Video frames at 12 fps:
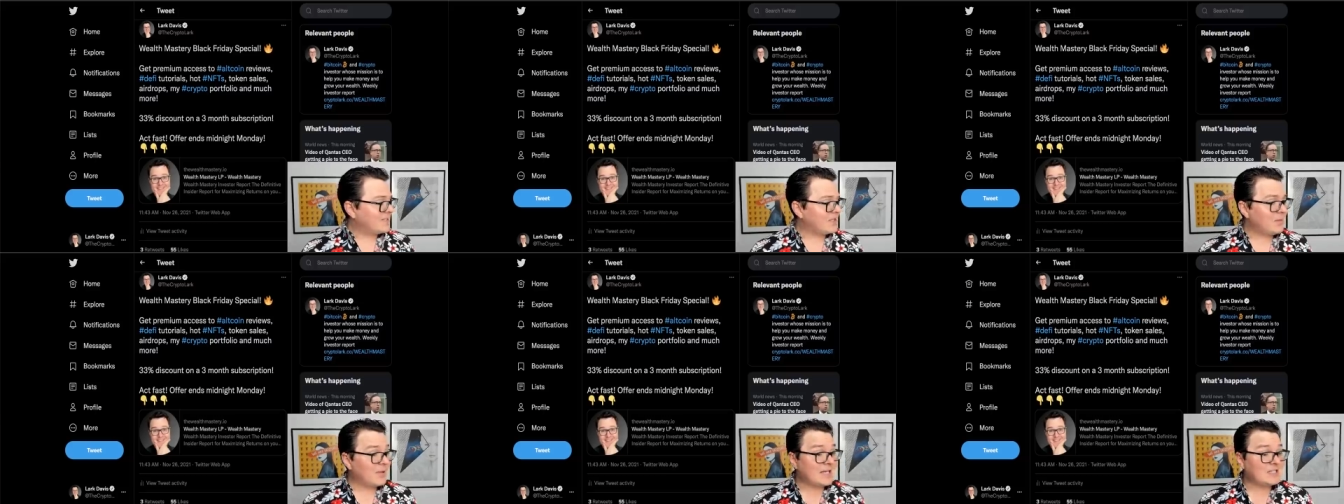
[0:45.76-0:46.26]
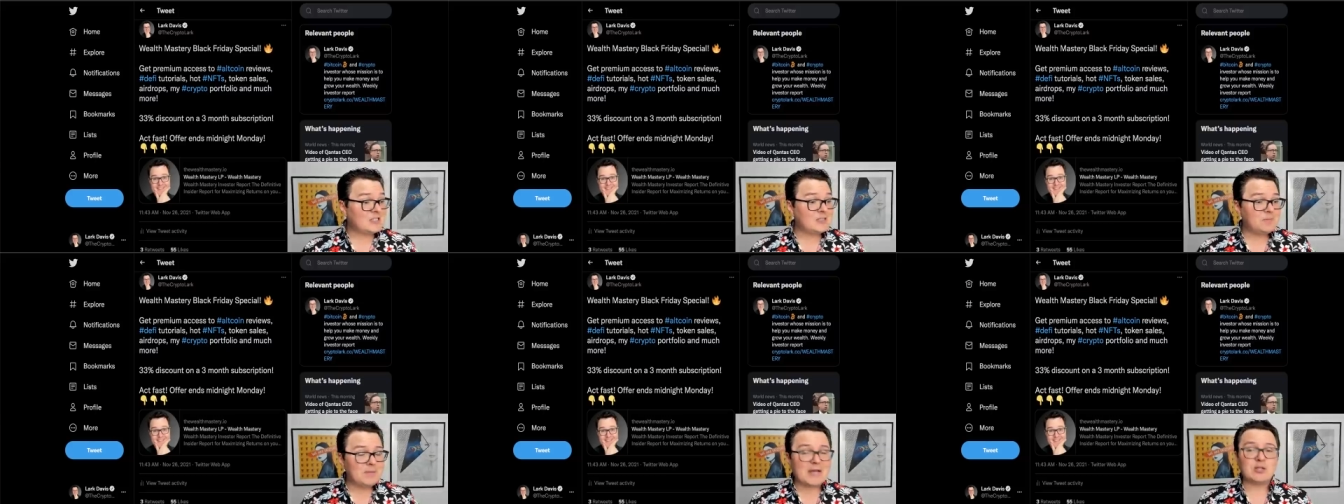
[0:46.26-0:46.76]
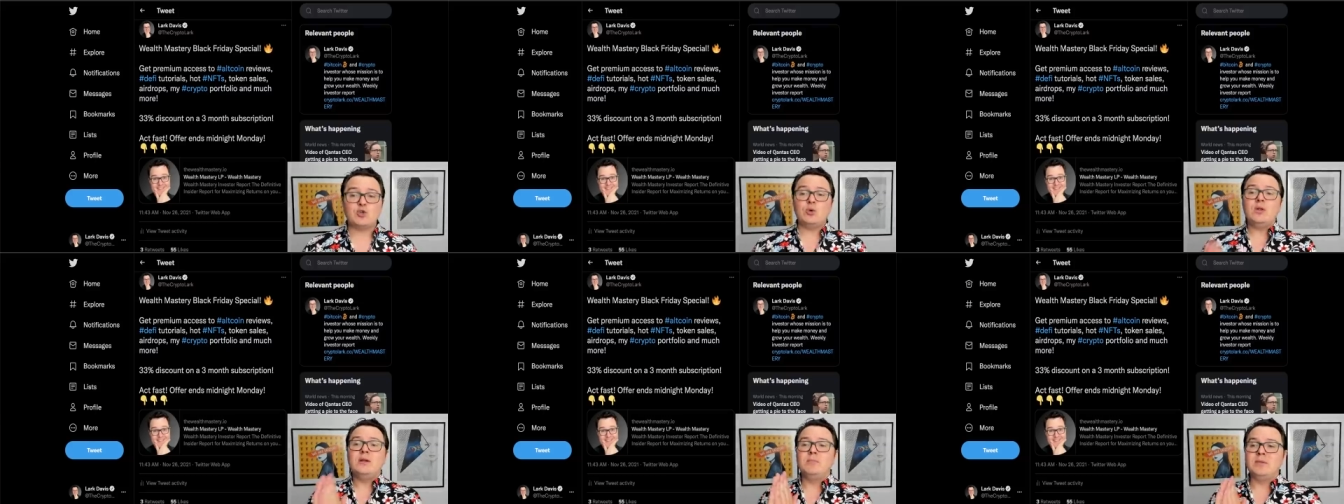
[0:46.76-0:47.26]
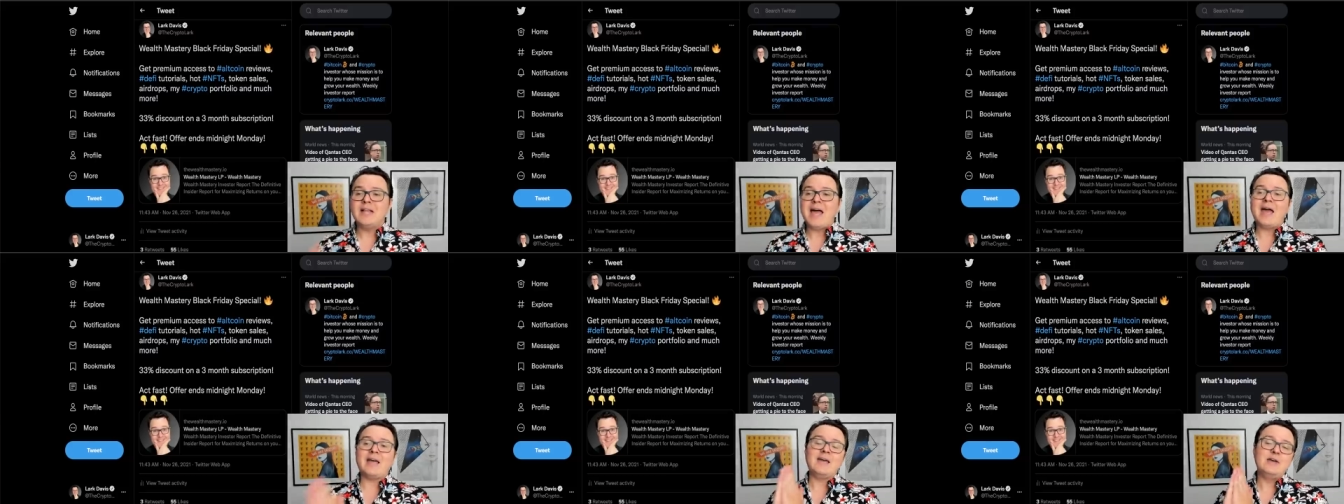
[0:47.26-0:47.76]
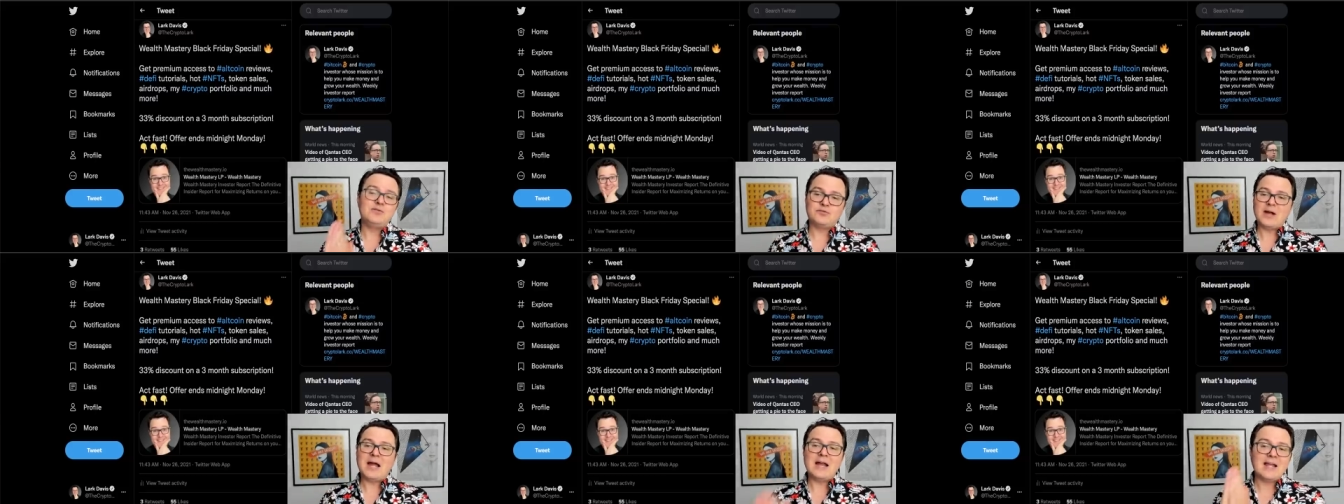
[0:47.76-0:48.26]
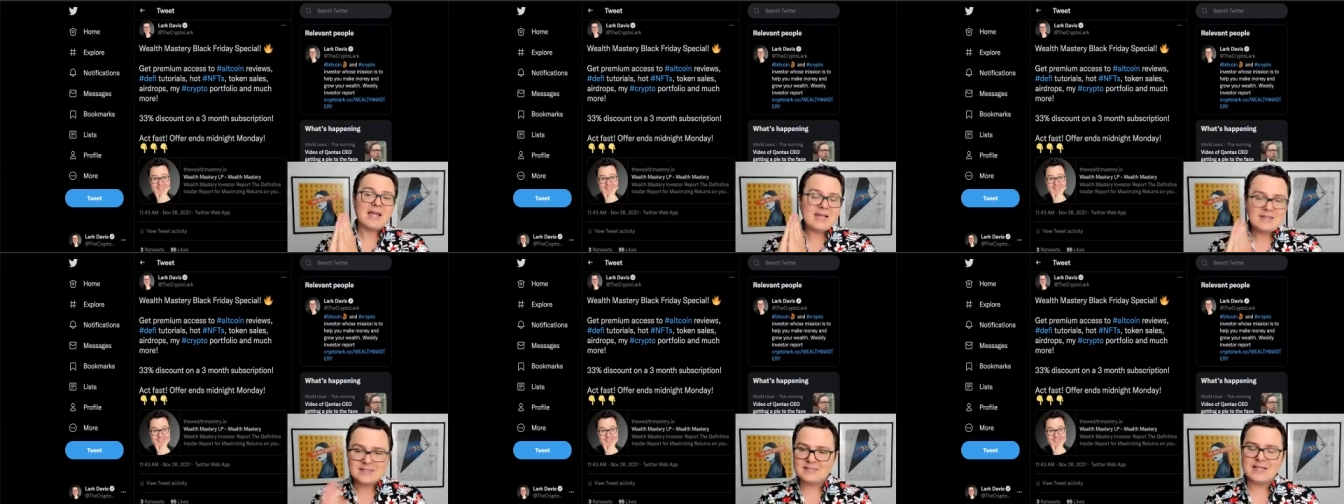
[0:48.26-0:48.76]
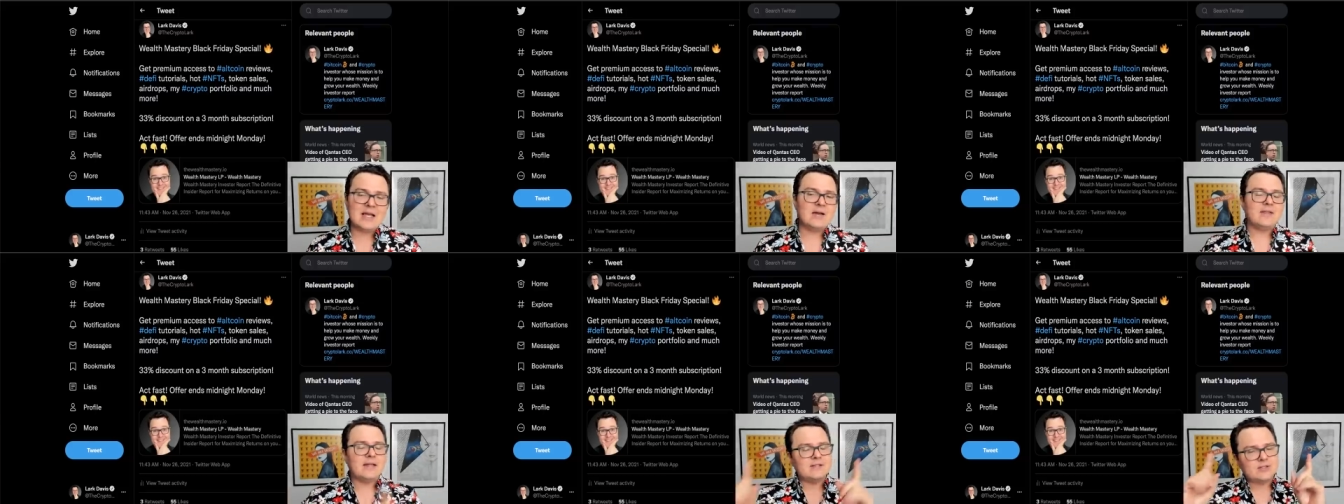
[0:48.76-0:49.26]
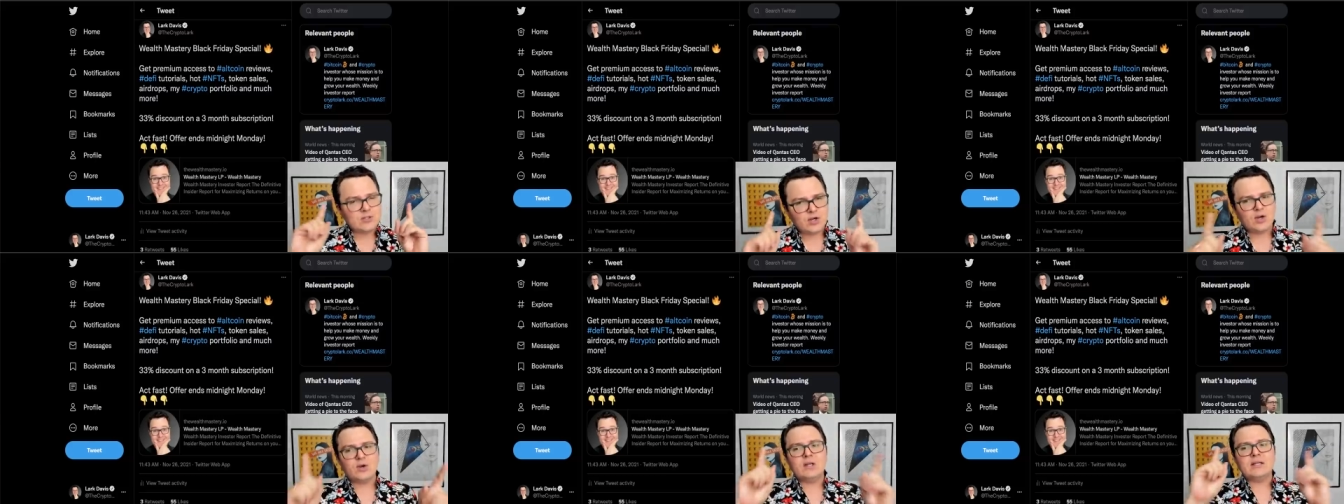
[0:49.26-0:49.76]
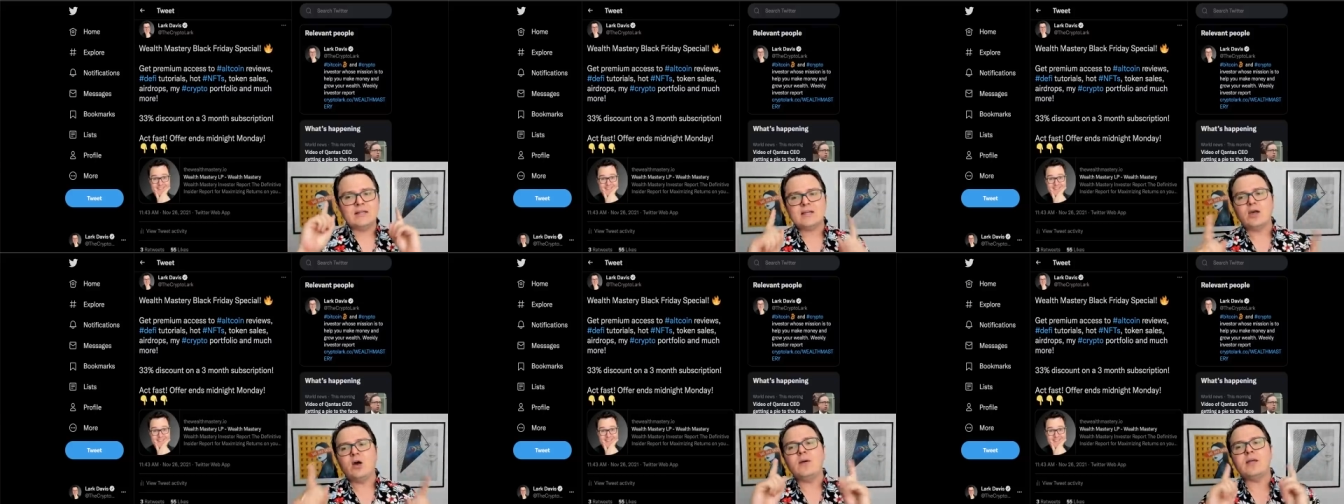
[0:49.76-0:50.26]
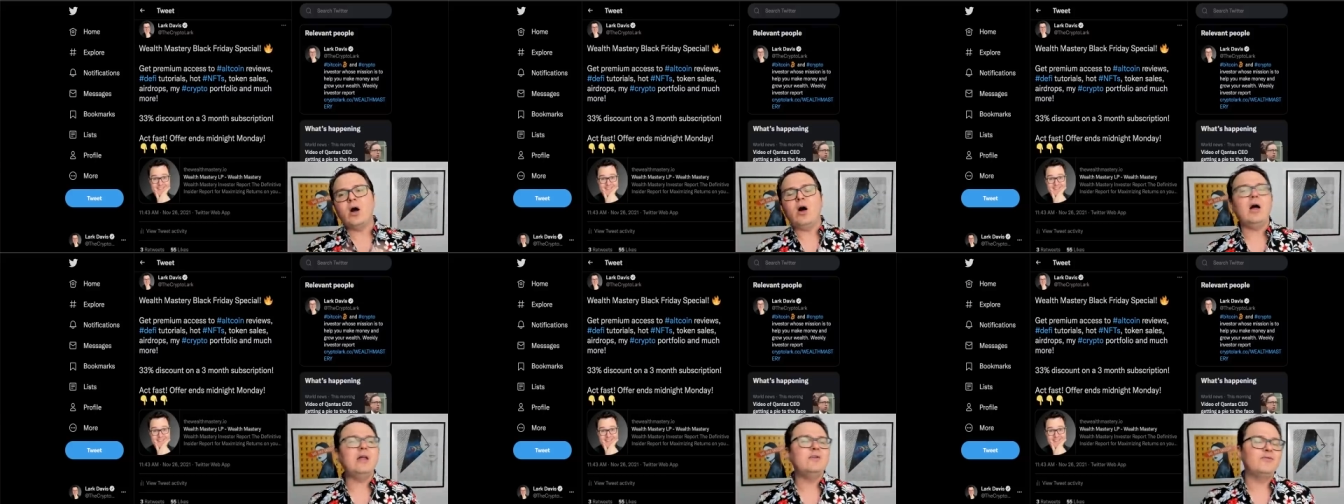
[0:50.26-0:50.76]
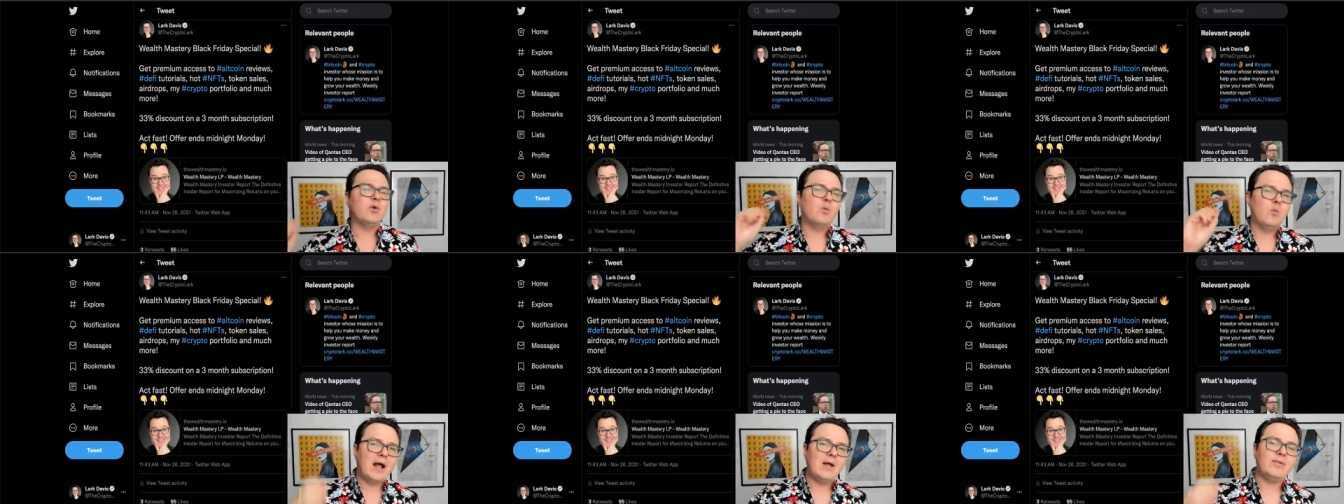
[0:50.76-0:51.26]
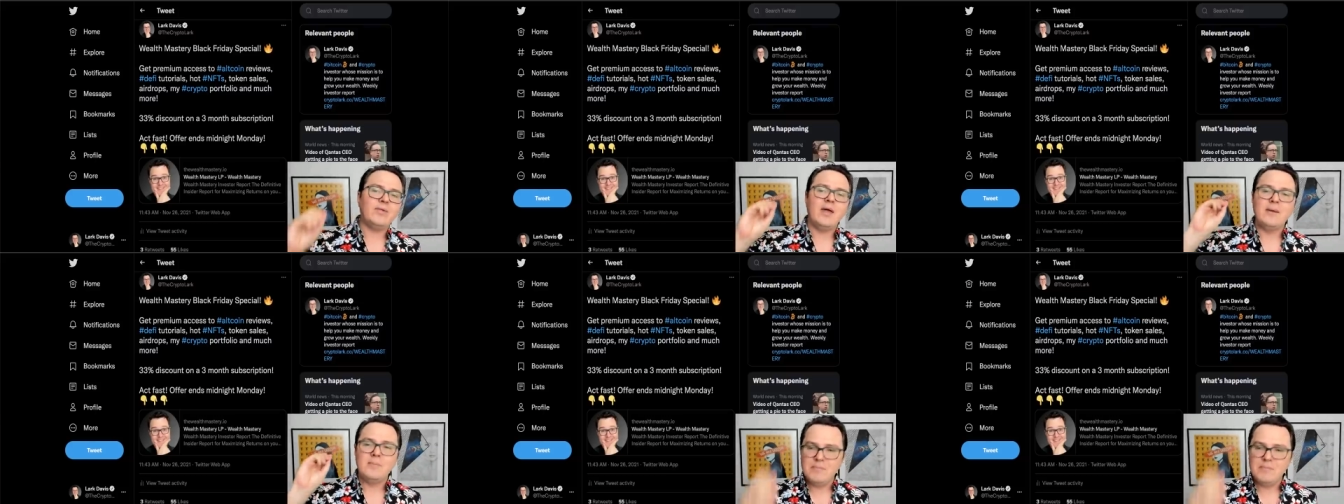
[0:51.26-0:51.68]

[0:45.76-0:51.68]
want to tell you about a special Black Friday sale that is currently going on for Wealth